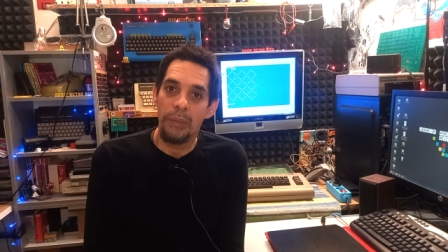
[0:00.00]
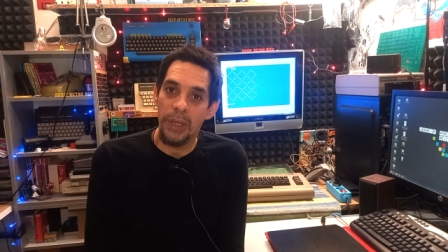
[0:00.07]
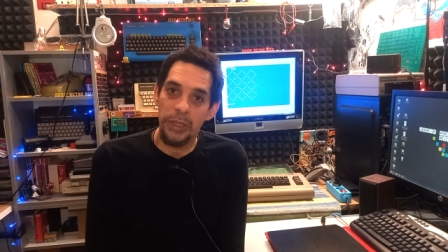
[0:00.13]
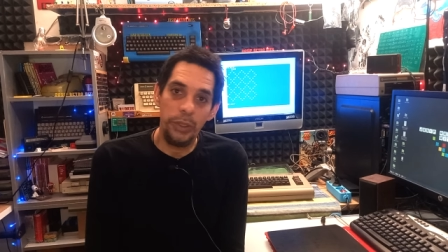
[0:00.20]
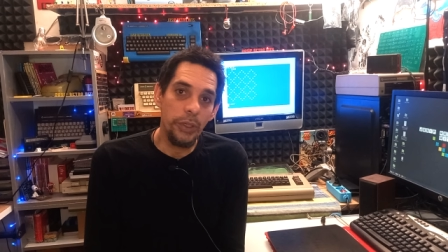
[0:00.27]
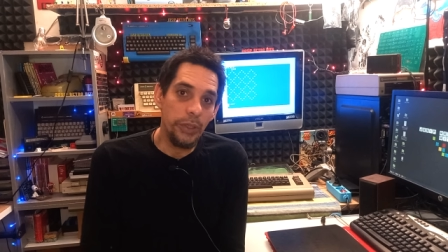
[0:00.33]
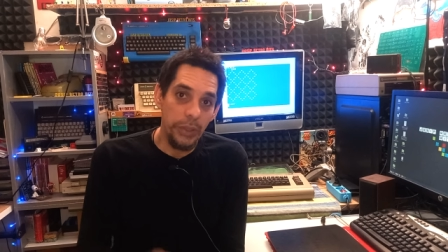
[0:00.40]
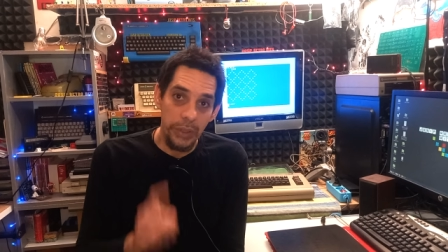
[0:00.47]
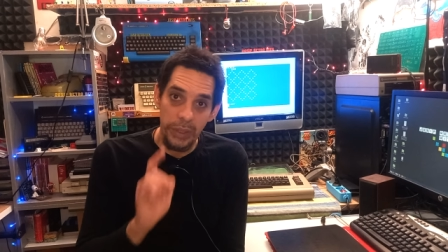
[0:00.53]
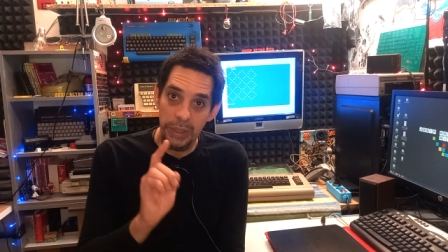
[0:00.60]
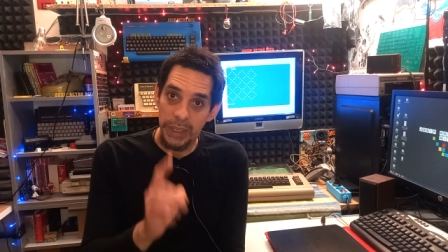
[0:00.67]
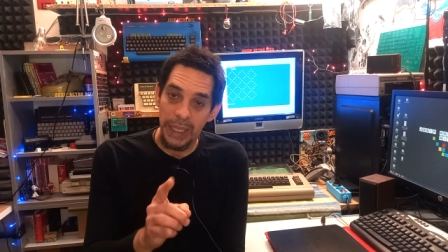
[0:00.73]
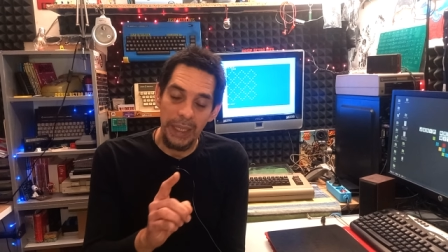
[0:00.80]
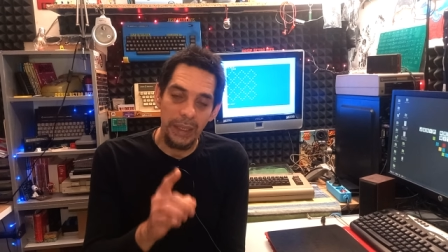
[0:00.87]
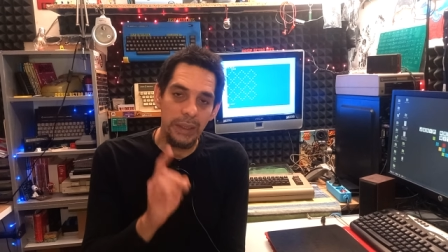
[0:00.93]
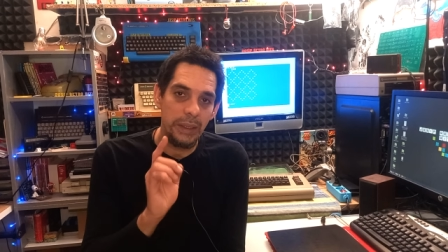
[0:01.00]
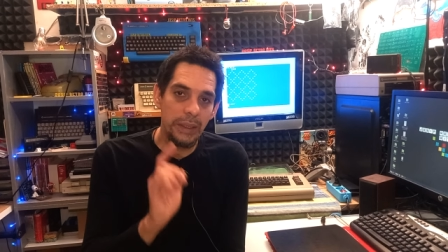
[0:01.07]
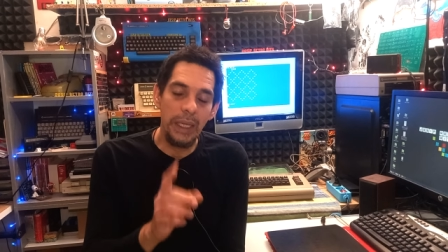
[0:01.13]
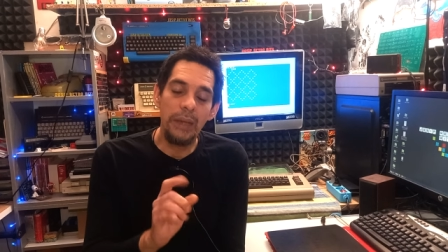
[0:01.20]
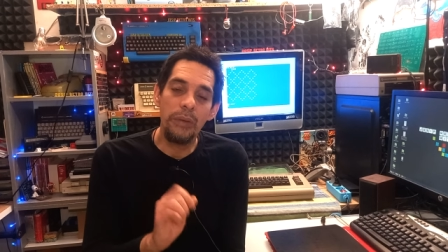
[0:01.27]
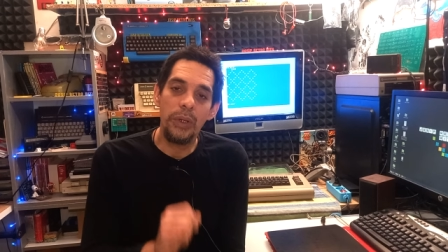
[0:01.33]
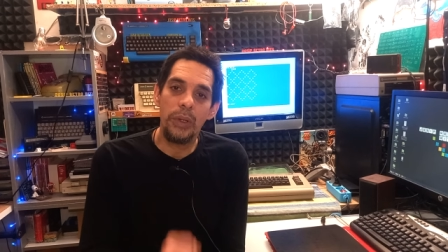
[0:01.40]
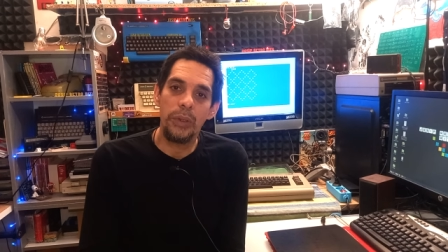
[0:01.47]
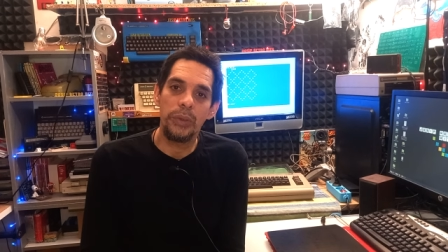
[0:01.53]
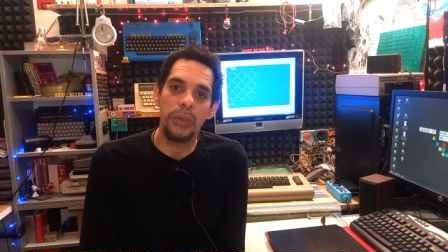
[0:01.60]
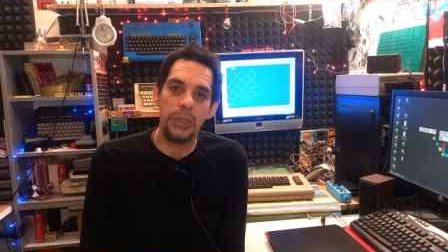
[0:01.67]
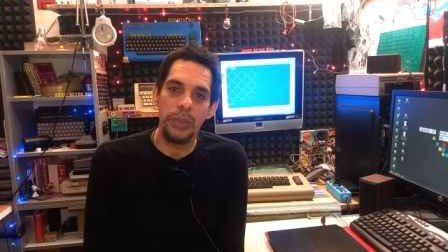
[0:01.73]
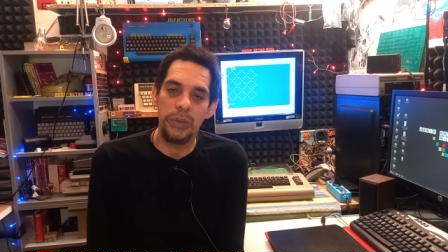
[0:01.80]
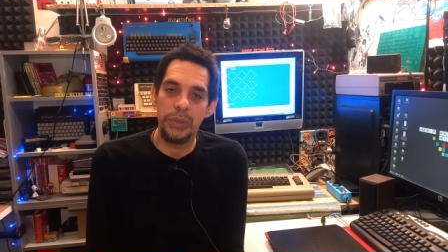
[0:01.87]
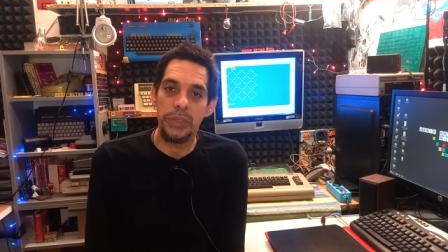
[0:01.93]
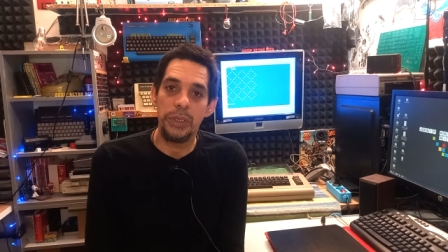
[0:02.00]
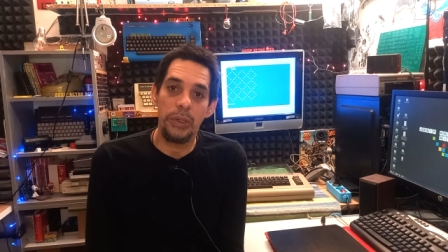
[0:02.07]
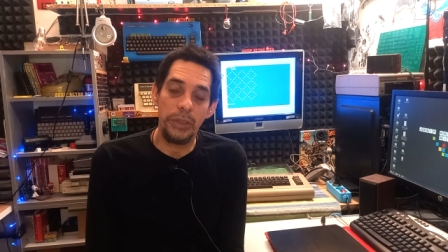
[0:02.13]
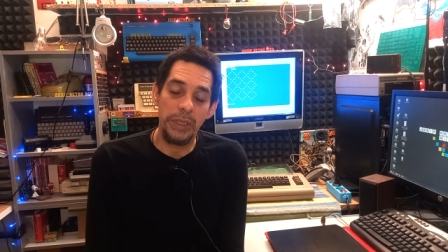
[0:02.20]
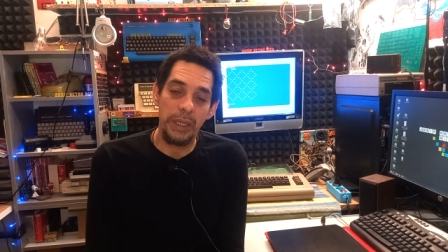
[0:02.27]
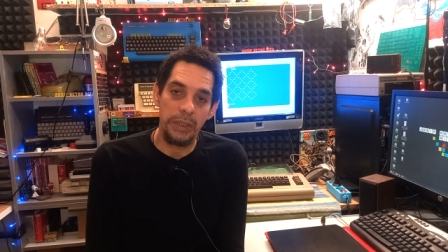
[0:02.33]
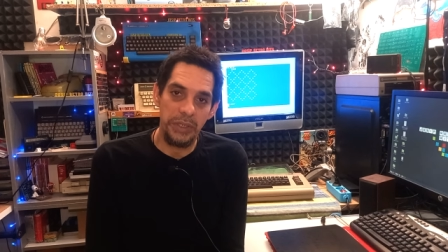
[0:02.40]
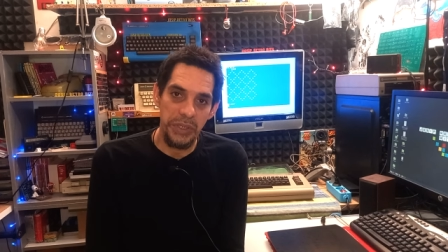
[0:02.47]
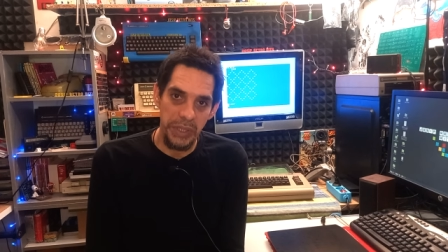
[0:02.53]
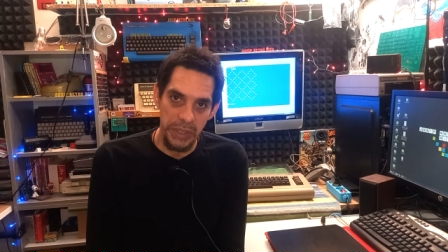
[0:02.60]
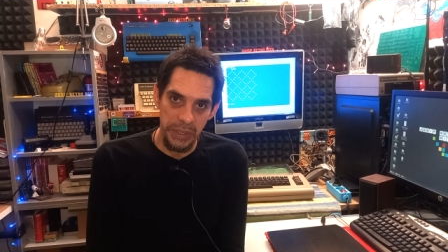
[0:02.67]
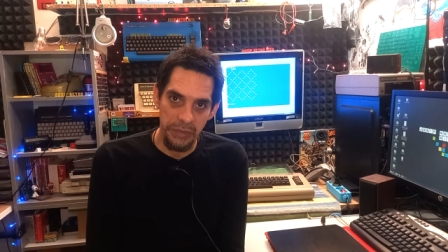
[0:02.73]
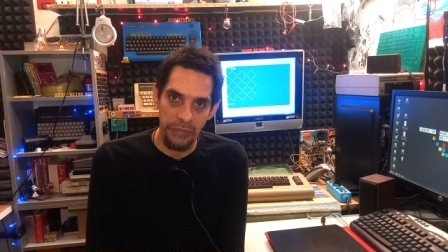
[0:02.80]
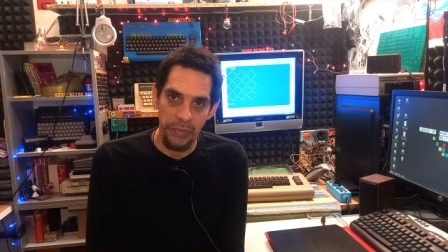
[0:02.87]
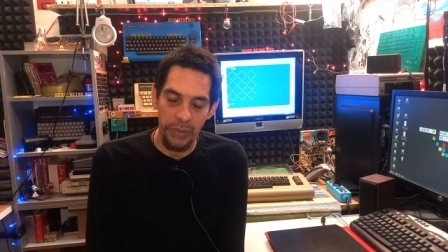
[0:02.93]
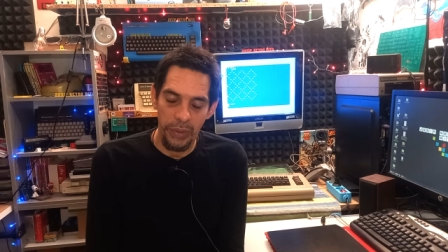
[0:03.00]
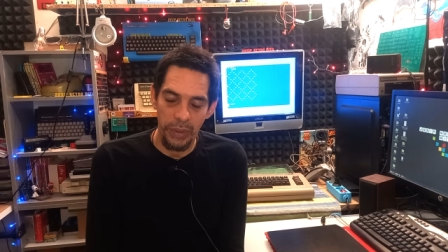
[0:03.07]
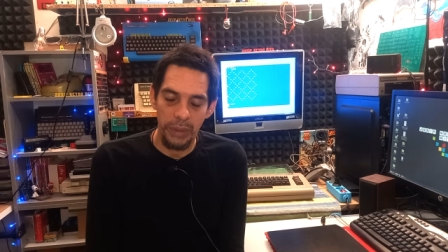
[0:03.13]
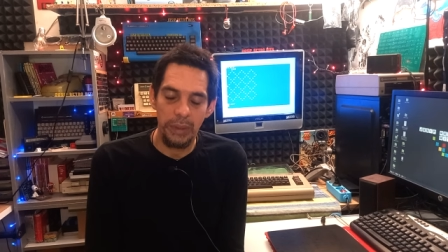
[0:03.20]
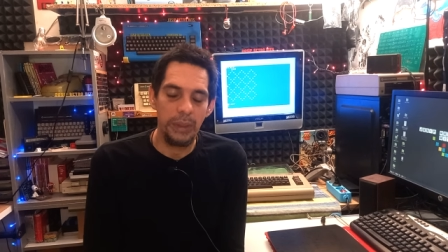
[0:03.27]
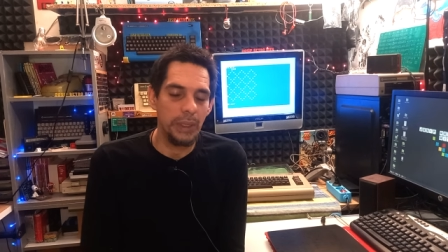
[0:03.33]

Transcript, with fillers: but not today. Today we're going to use Oscar 64.